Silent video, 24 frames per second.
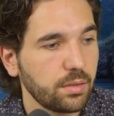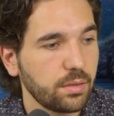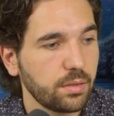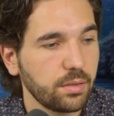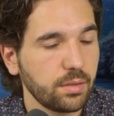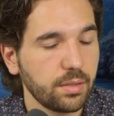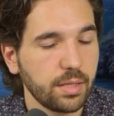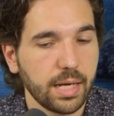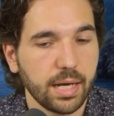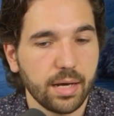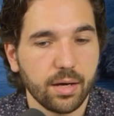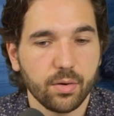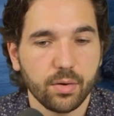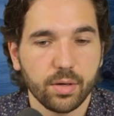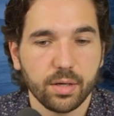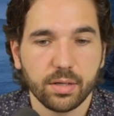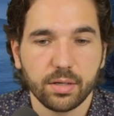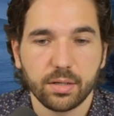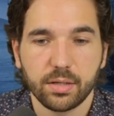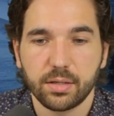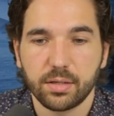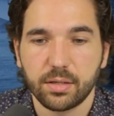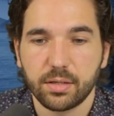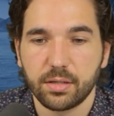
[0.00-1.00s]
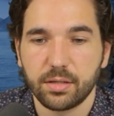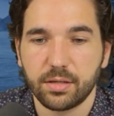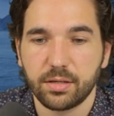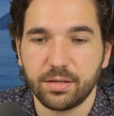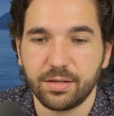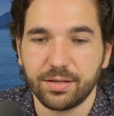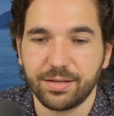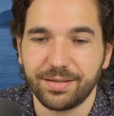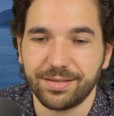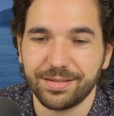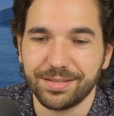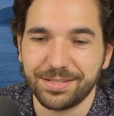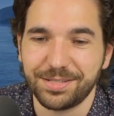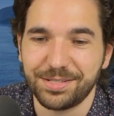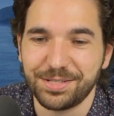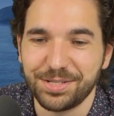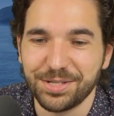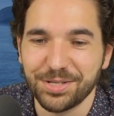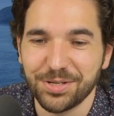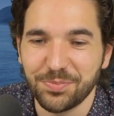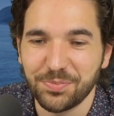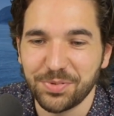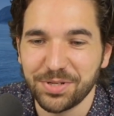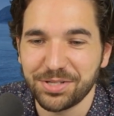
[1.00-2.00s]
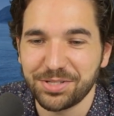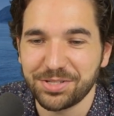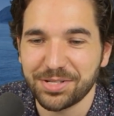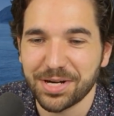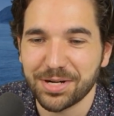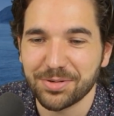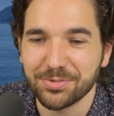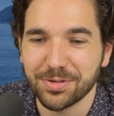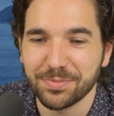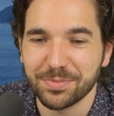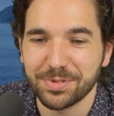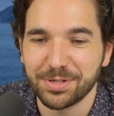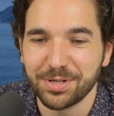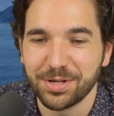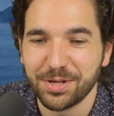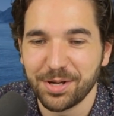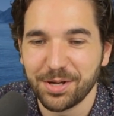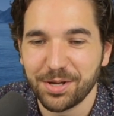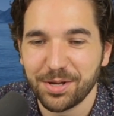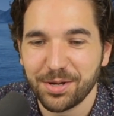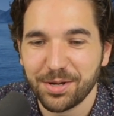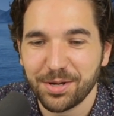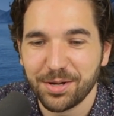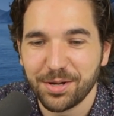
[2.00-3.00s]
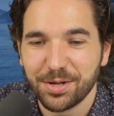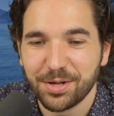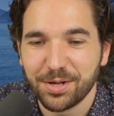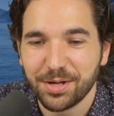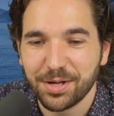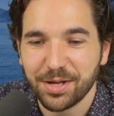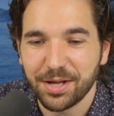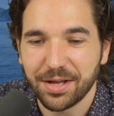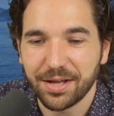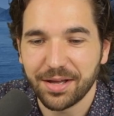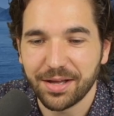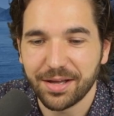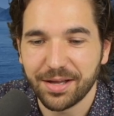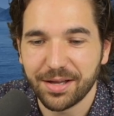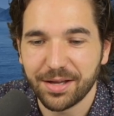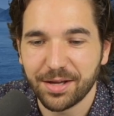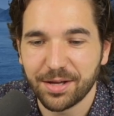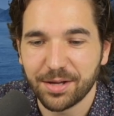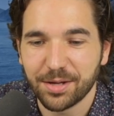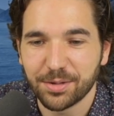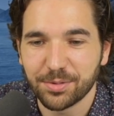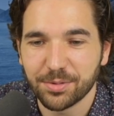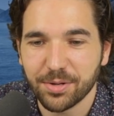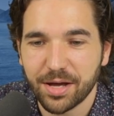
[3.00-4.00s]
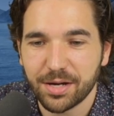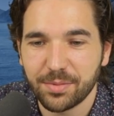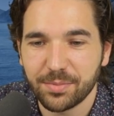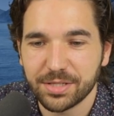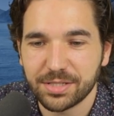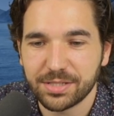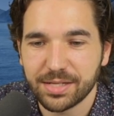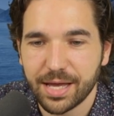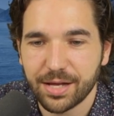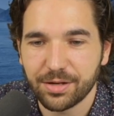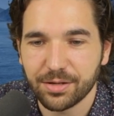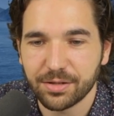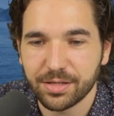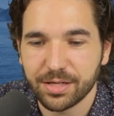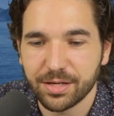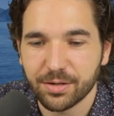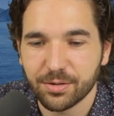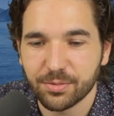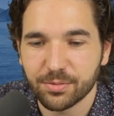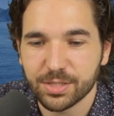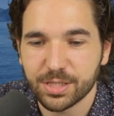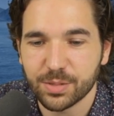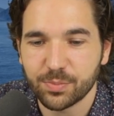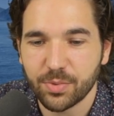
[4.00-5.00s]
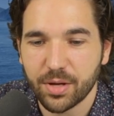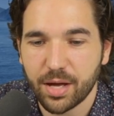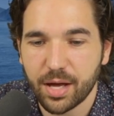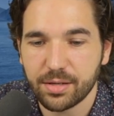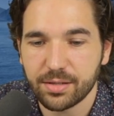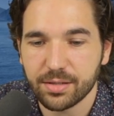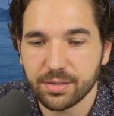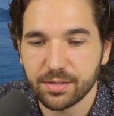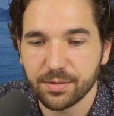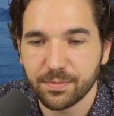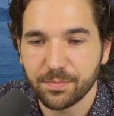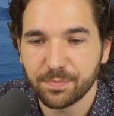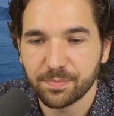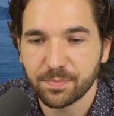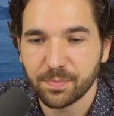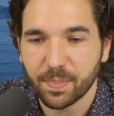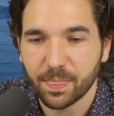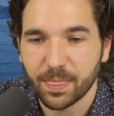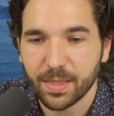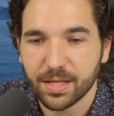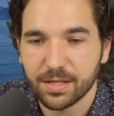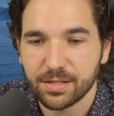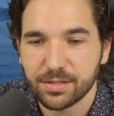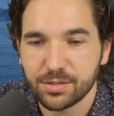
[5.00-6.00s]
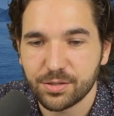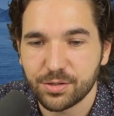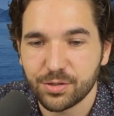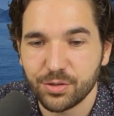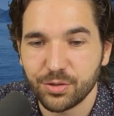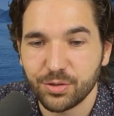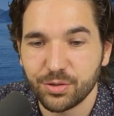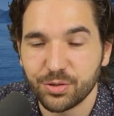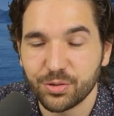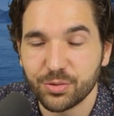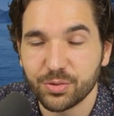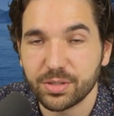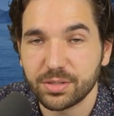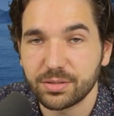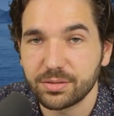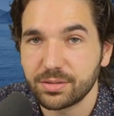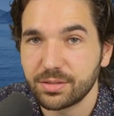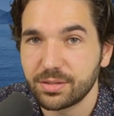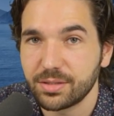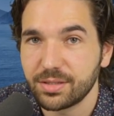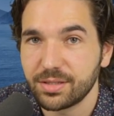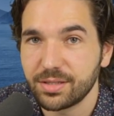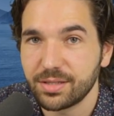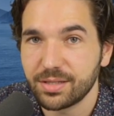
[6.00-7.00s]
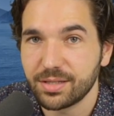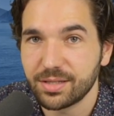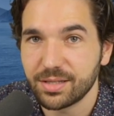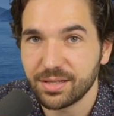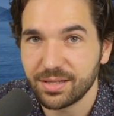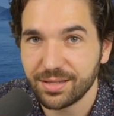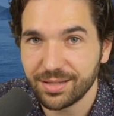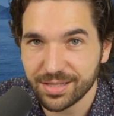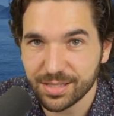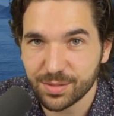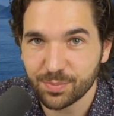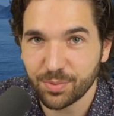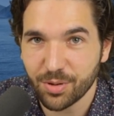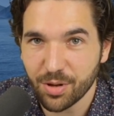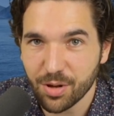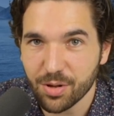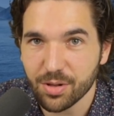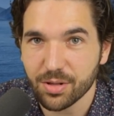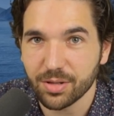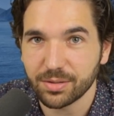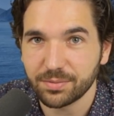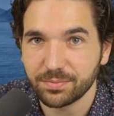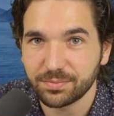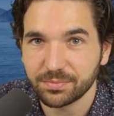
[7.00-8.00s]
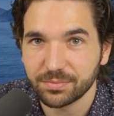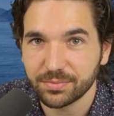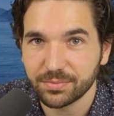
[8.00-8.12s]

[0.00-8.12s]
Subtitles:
Now, GOP chairwoman Ronna McDaniel here responded to this poll,